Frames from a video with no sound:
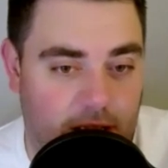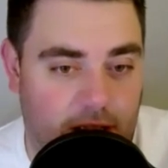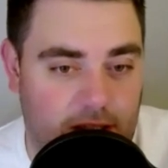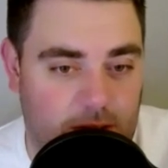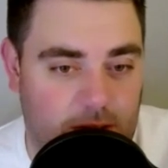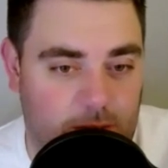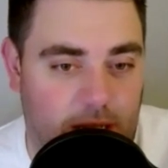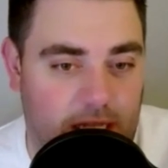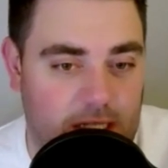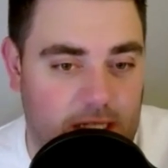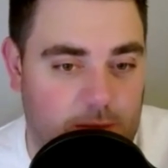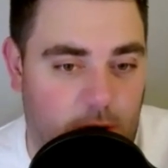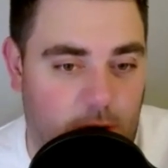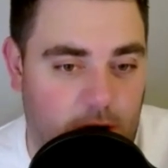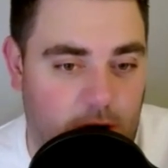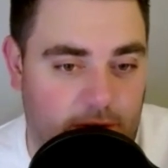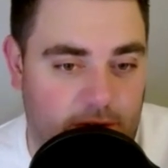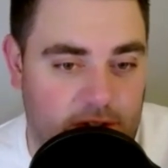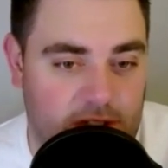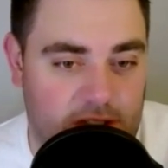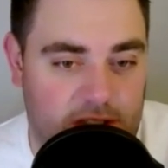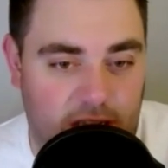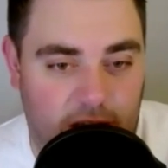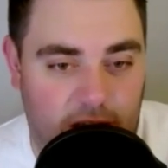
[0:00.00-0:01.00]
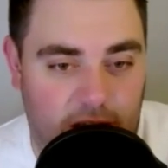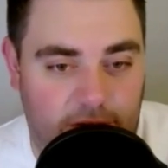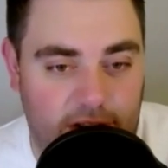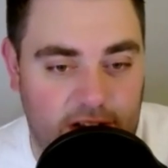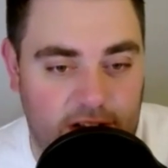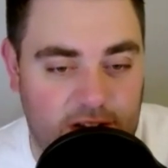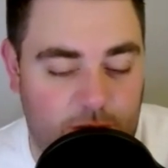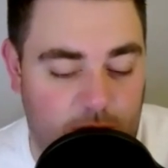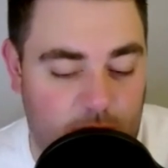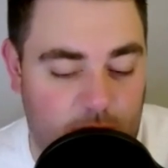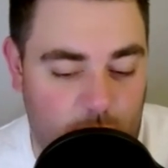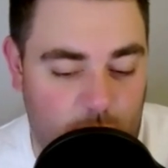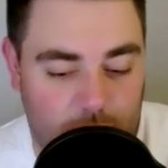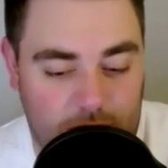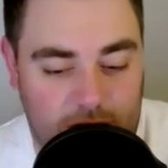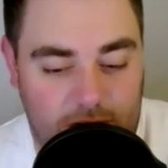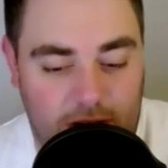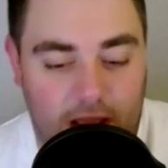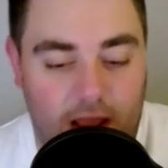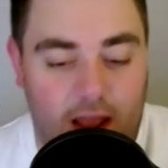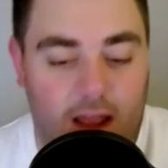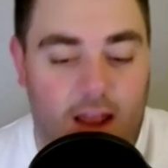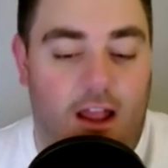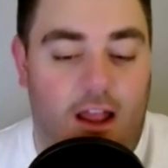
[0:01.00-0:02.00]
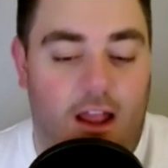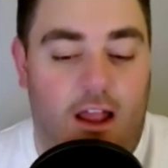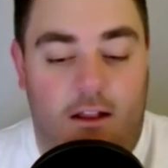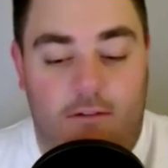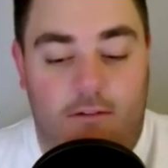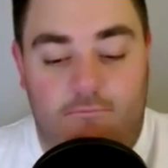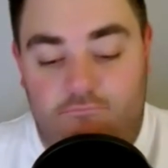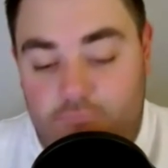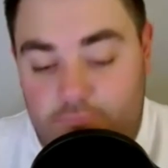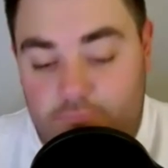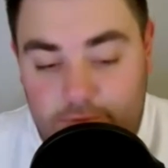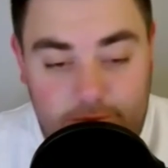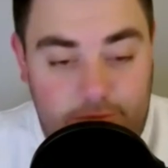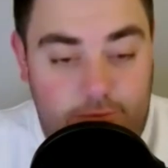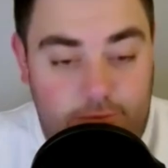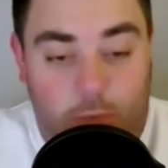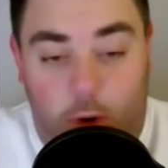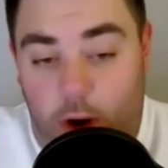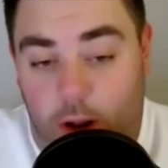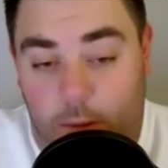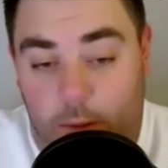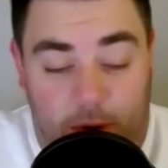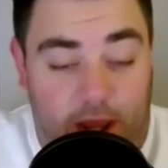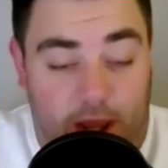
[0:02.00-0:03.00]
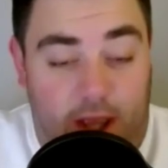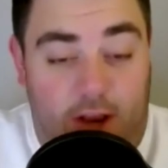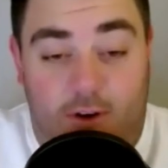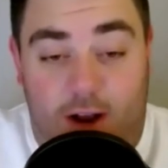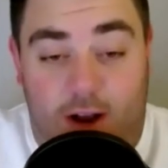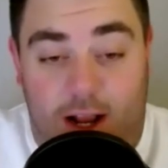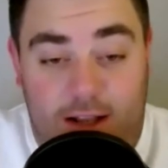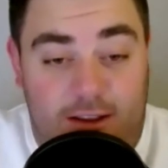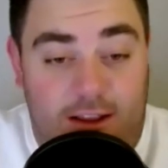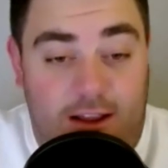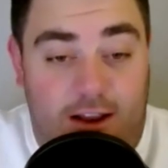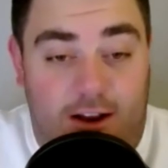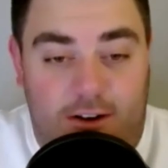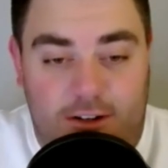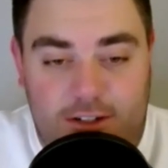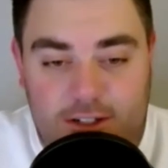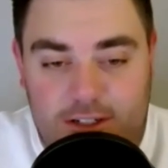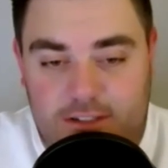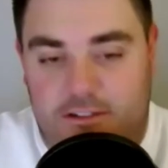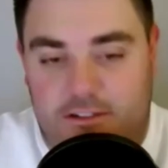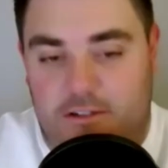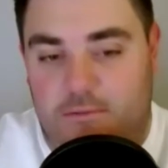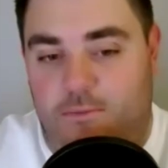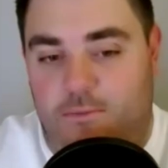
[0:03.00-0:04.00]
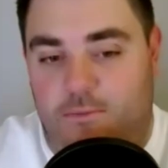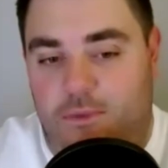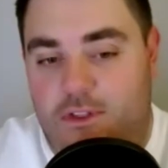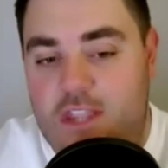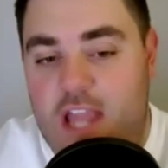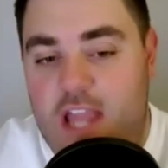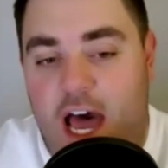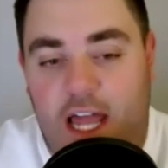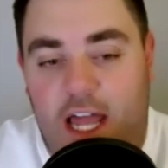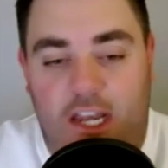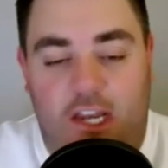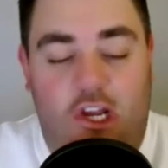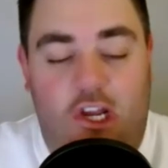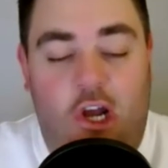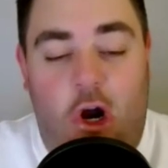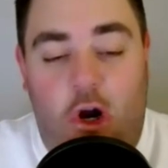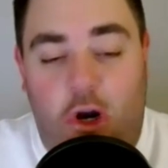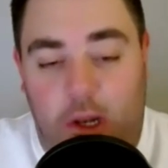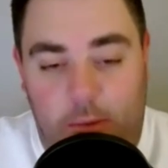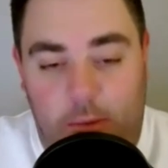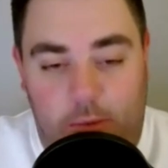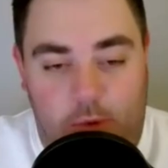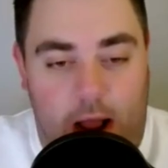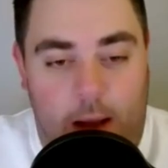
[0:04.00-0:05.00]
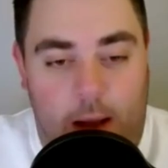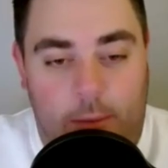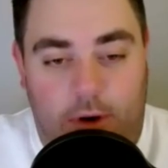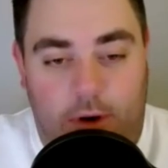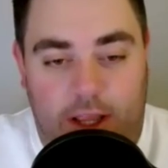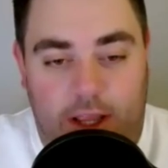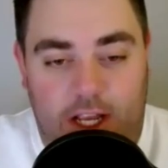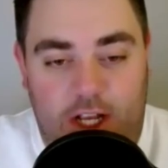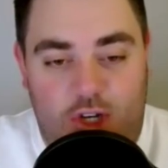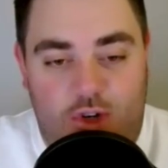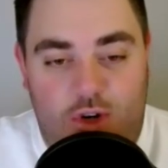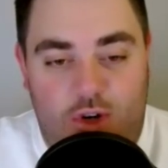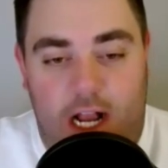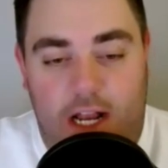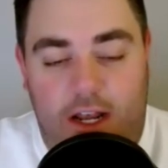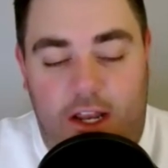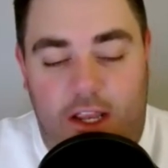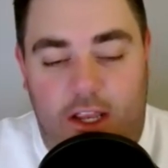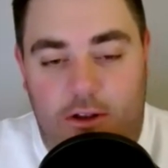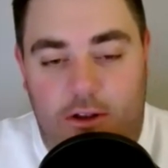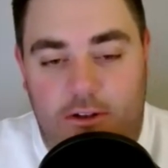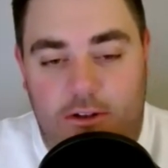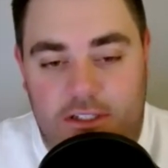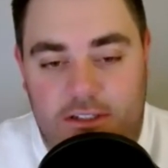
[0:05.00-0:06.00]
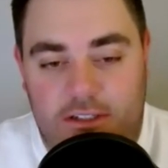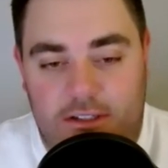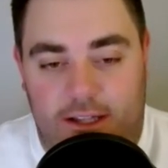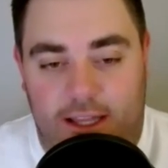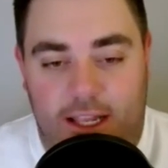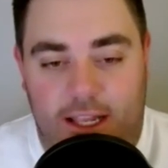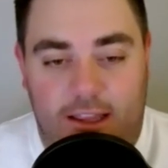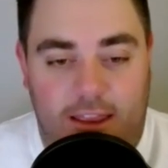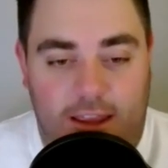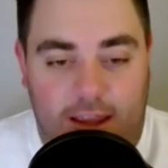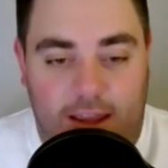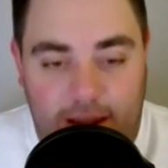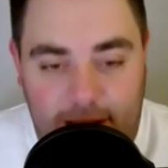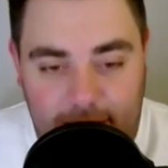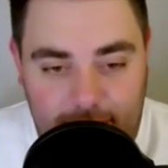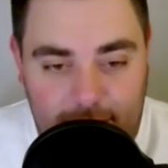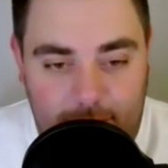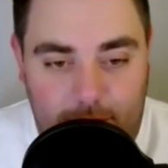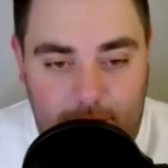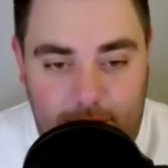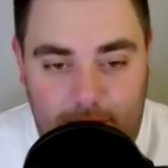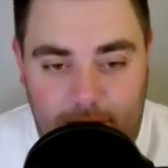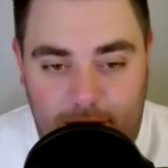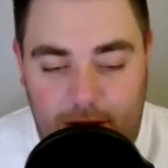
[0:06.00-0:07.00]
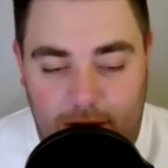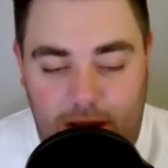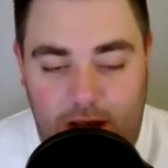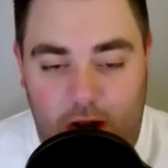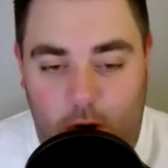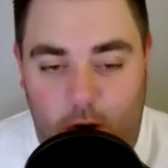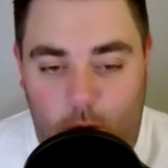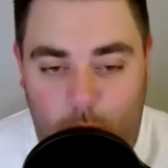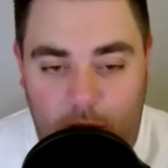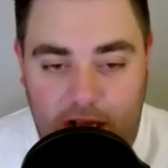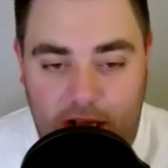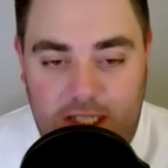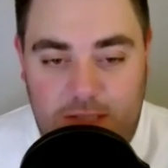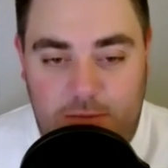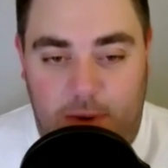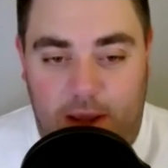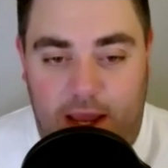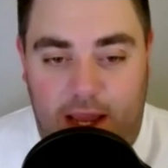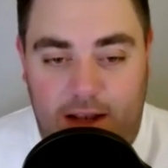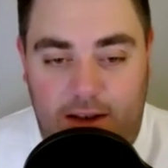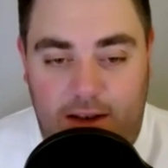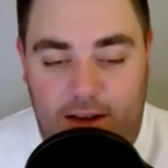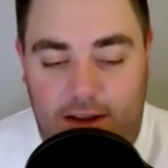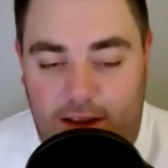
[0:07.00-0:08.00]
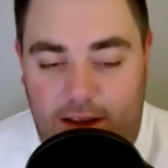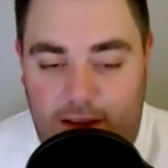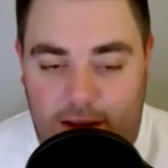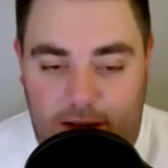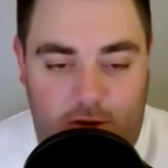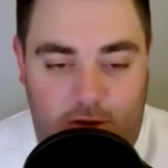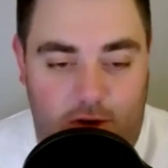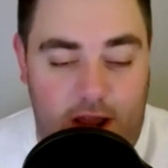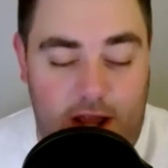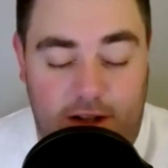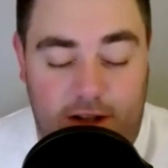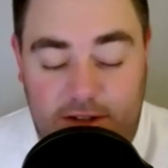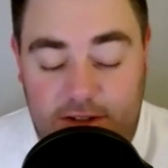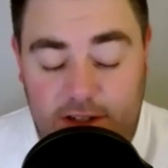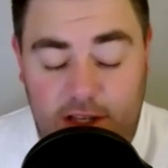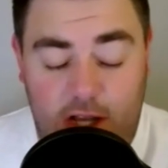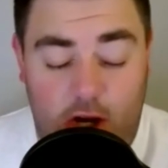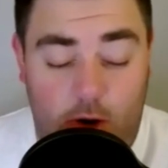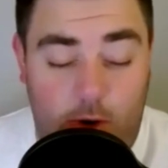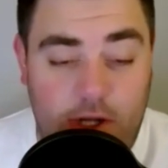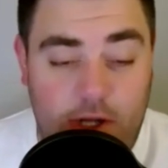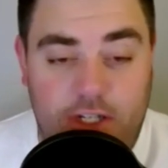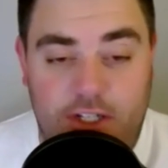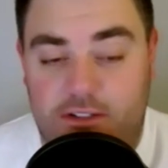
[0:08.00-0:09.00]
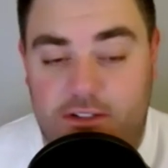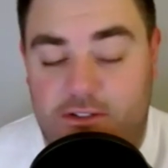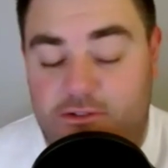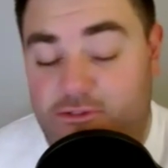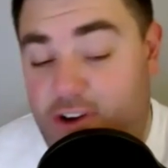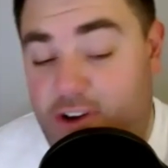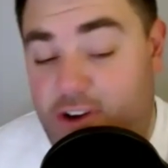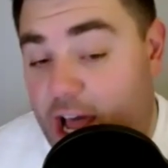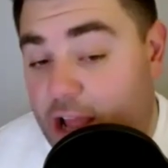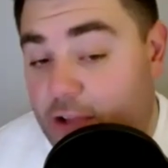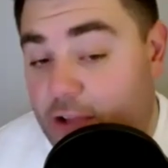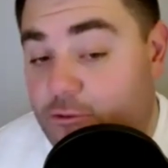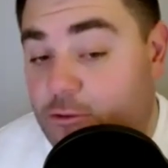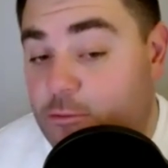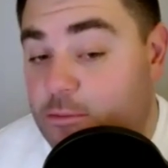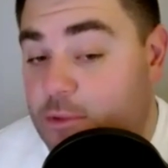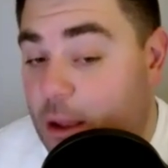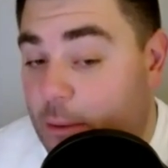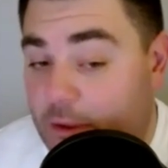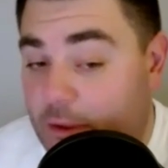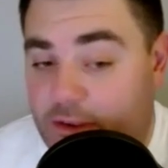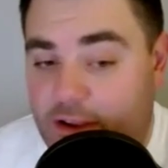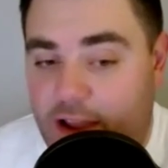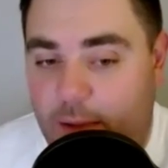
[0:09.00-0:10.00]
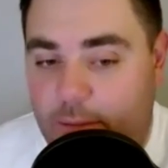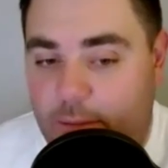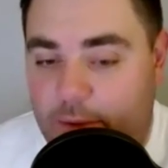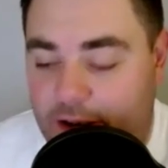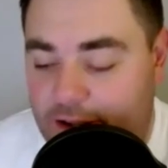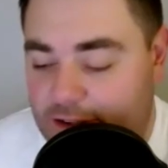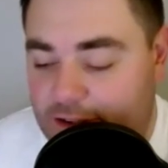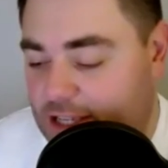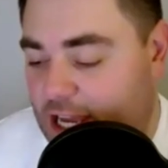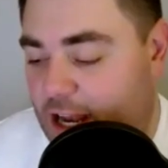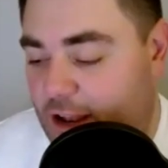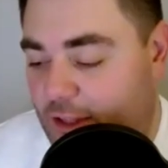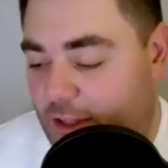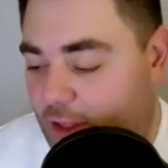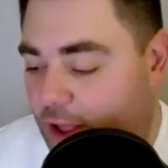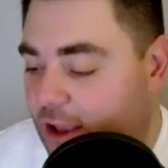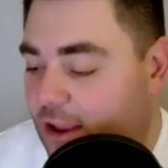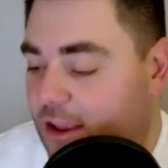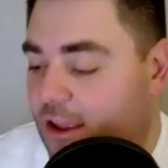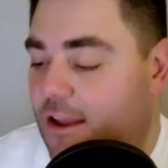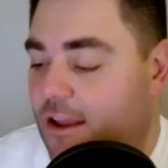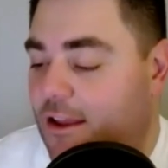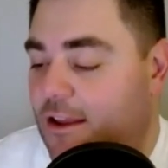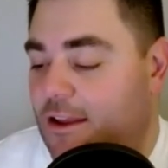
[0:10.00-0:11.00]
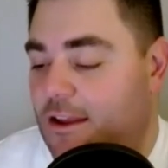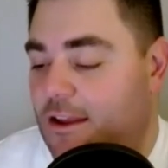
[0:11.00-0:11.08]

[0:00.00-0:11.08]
his best part of his defense, which was point blank right there, just not guarding properly and trying to use his lengthy, wingspan to create a steal, which is fine from time to time, but it's kind of like